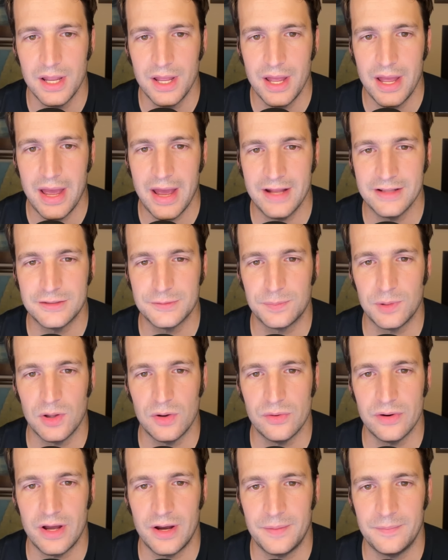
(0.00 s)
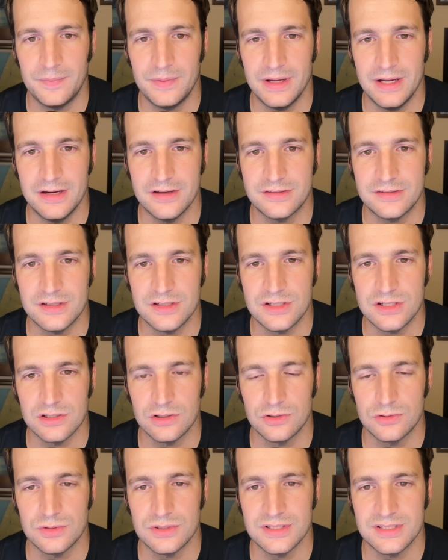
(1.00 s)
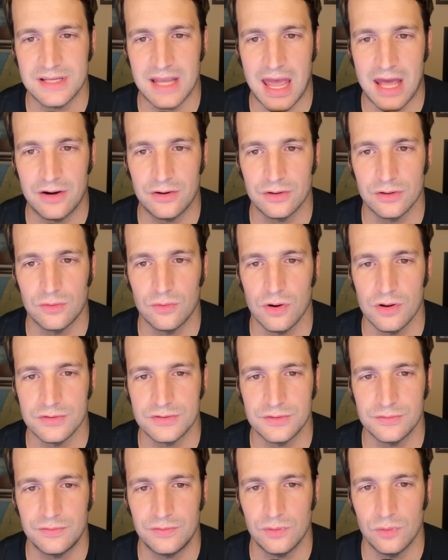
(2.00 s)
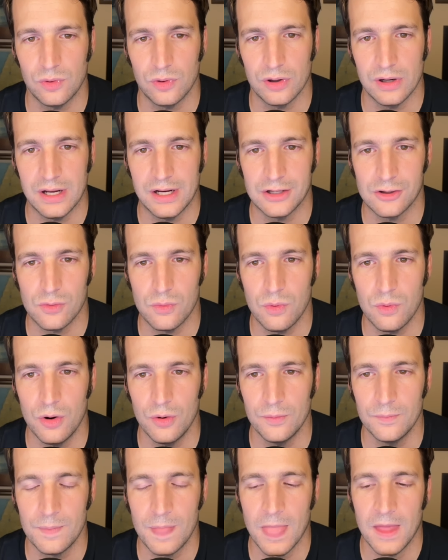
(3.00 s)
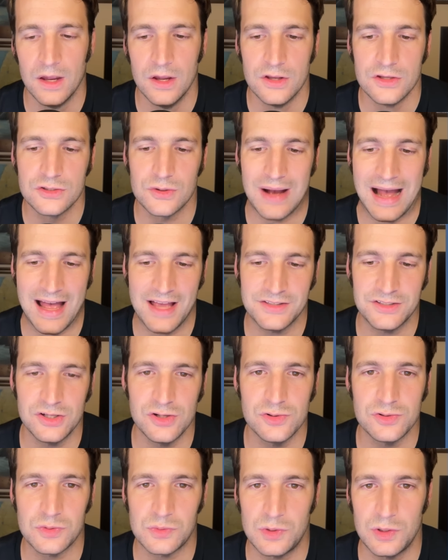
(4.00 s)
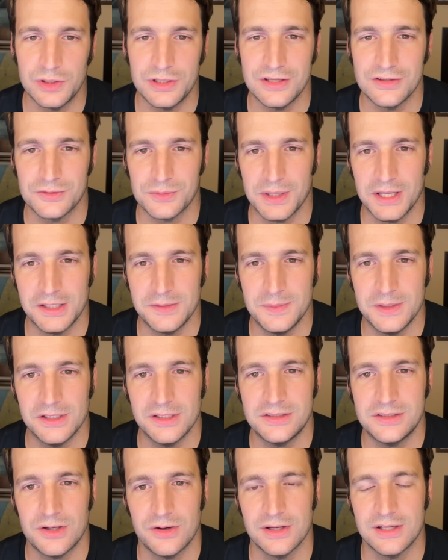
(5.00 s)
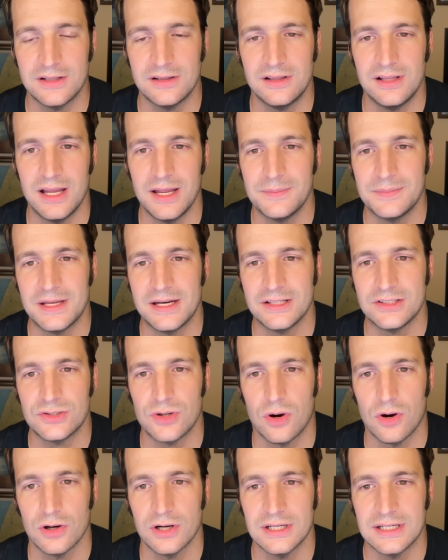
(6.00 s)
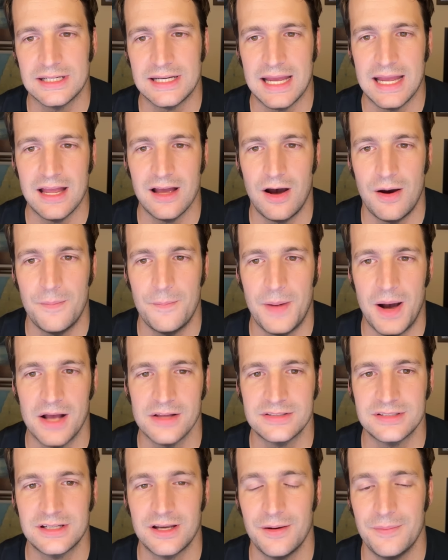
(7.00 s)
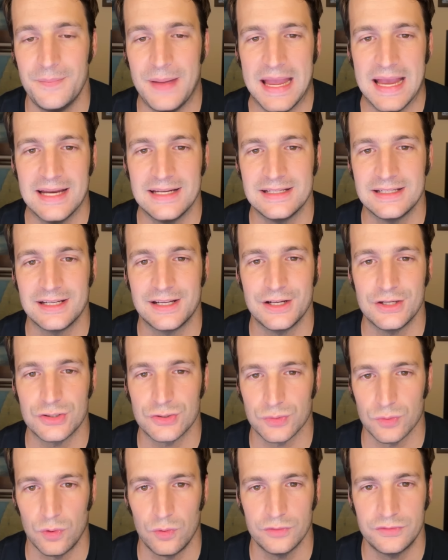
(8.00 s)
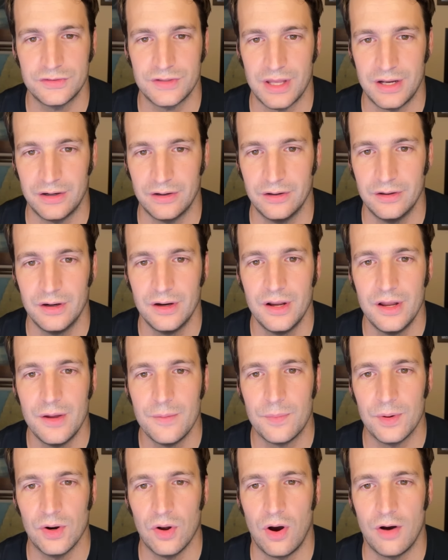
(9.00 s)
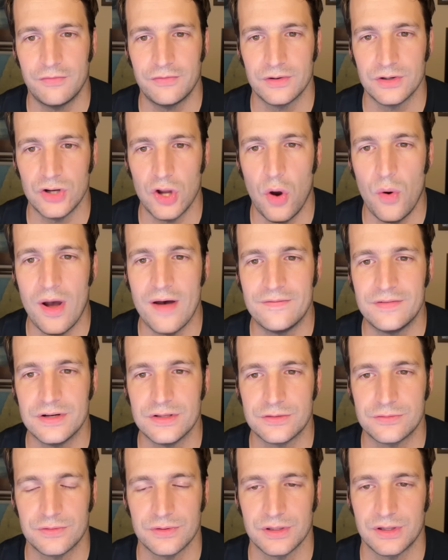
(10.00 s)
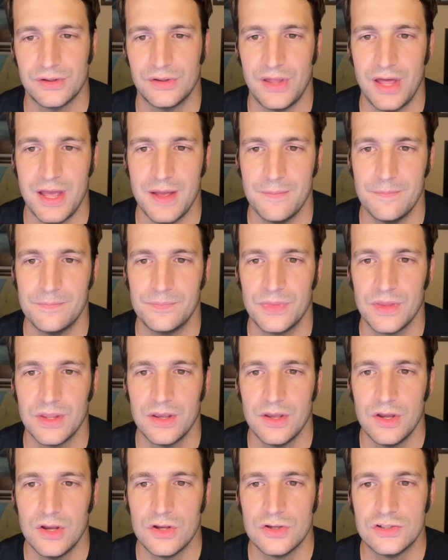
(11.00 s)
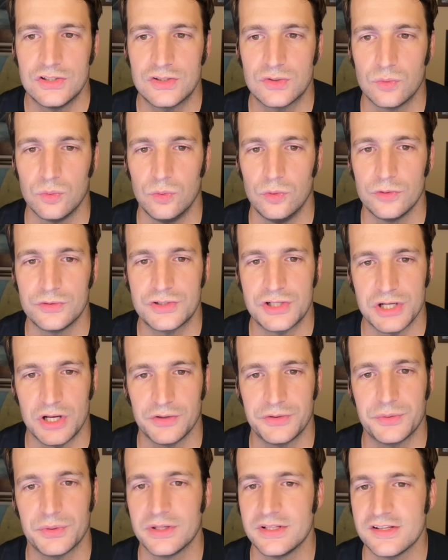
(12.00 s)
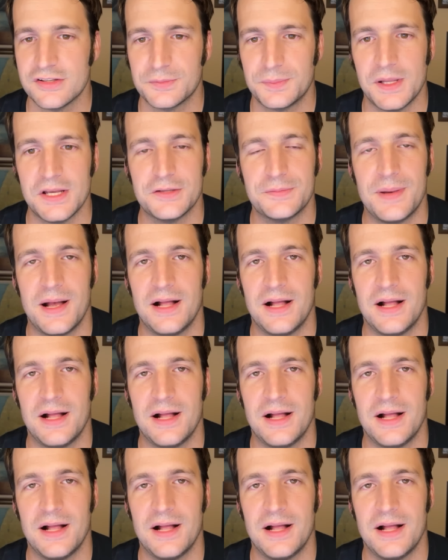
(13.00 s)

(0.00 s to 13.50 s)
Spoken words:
heads blown up, innocent children scattered across the floor," end quote. So as usual, the Israeli military claimed that it targeted a Hamas command and control center, but offered no evidence for the claim. Schools sheltering displaced